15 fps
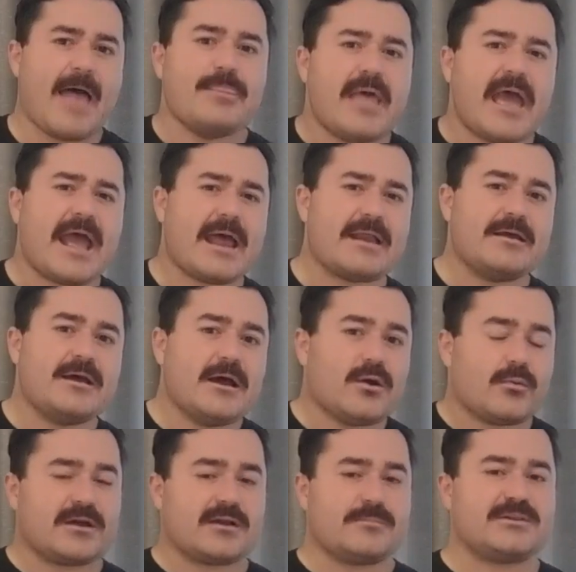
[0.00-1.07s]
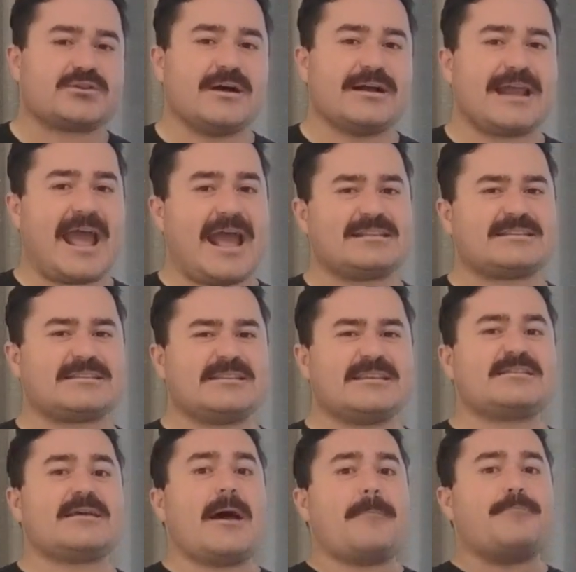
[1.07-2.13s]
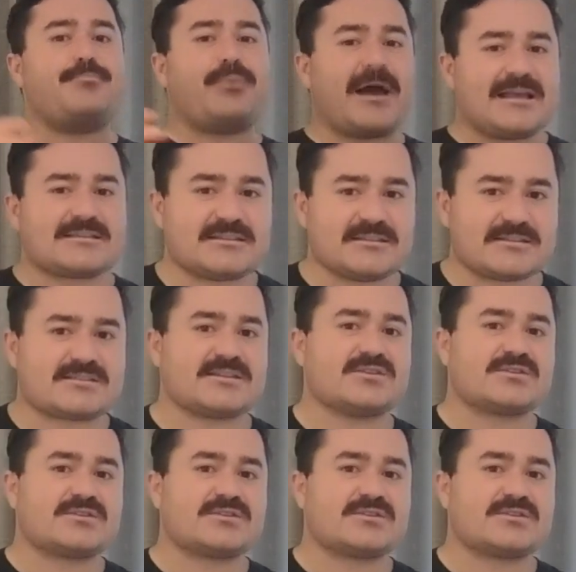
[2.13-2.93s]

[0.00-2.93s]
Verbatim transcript: and then we're gonna be trying to answer these baseless